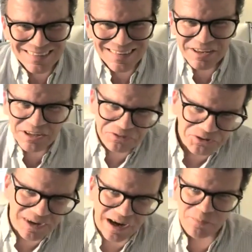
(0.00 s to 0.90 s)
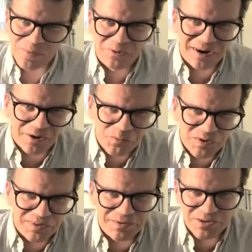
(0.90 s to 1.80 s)
And if you come around
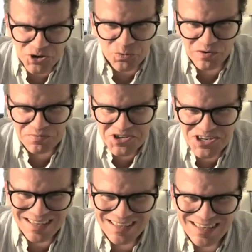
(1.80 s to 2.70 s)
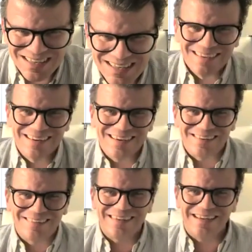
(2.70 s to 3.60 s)
with a shockwave machine,
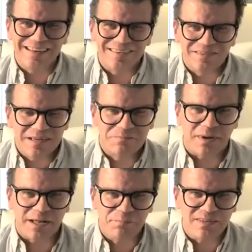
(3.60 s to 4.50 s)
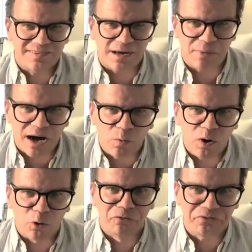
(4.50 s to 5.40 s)
it might be somehow
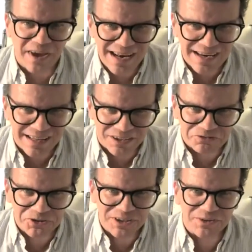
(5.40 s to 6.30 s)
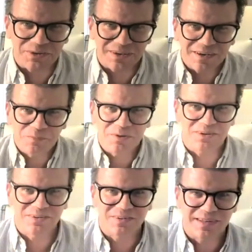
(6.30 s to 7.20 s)
offending for you,
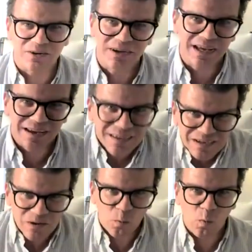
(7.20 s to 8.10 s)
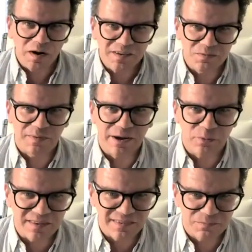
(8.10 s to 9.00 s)
because you say, okay, what is my
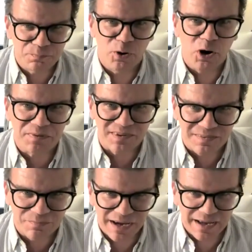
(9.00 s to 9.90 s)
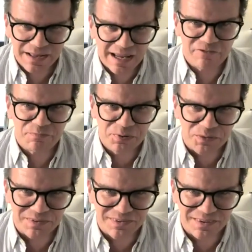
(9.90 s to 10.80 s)
purpose, my life
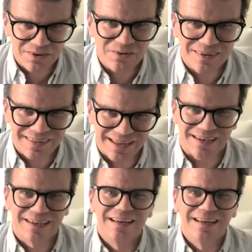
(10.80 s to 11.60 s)
purpose, then.